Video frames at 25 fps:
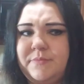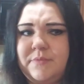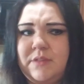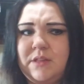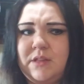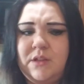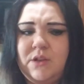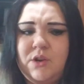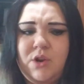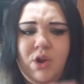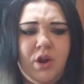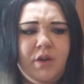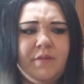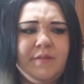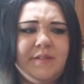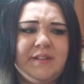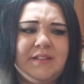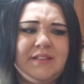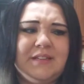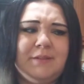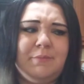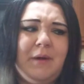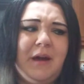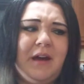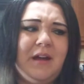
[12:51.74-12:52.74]

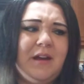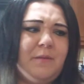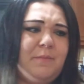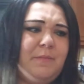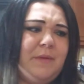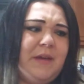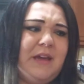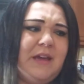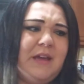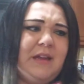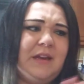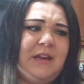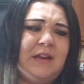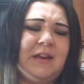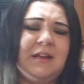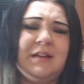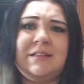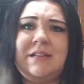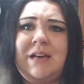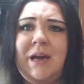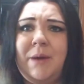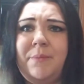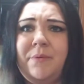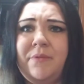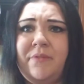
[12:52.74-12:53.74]
nervous about it being any
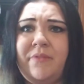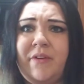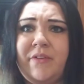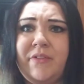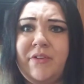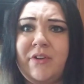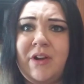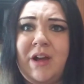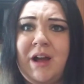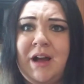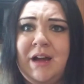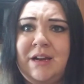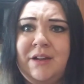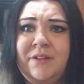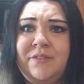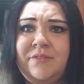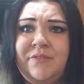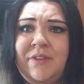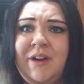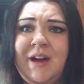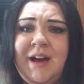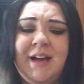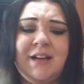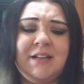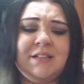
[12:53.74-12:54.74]
type of other kind
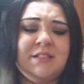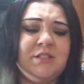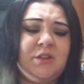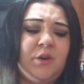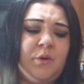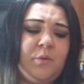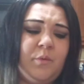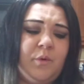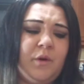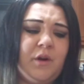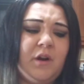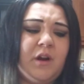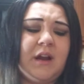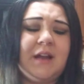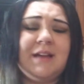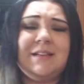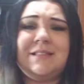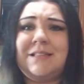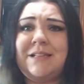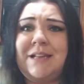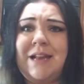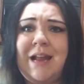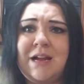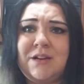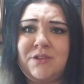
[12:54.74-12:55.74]
of wax, don't worry.
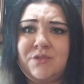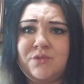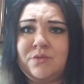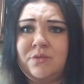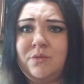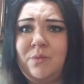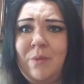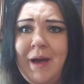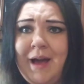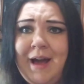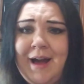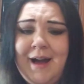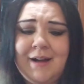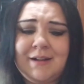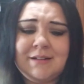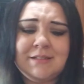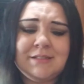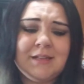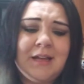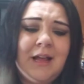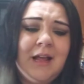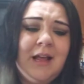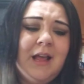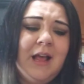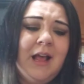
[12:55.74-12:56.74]
It's a natural
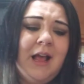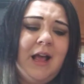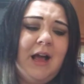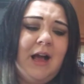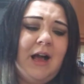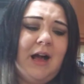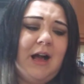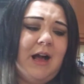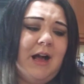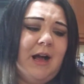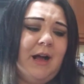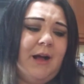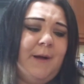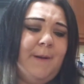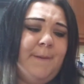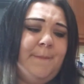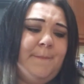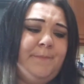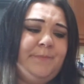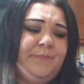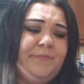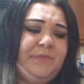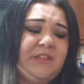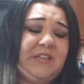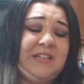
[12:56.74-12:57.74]
wax.
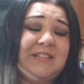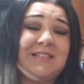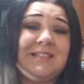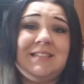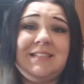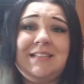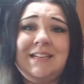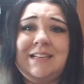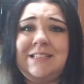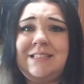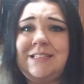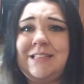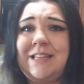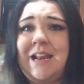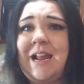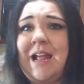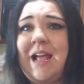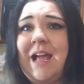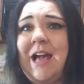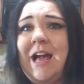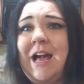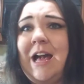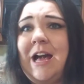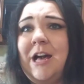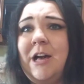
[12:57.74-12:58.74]
Um, the scents that I
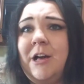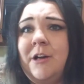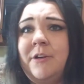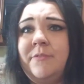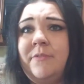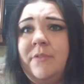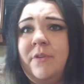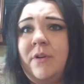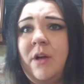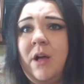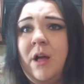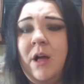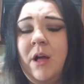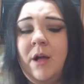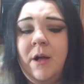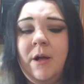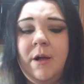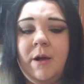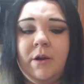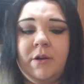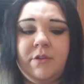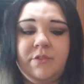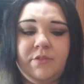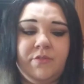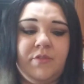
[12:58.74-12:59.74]
have
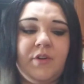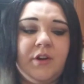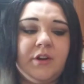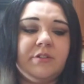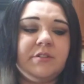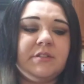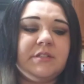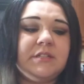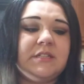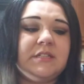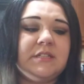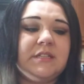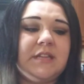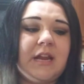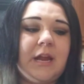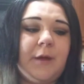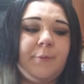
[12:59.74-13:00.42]
or the fragrances that I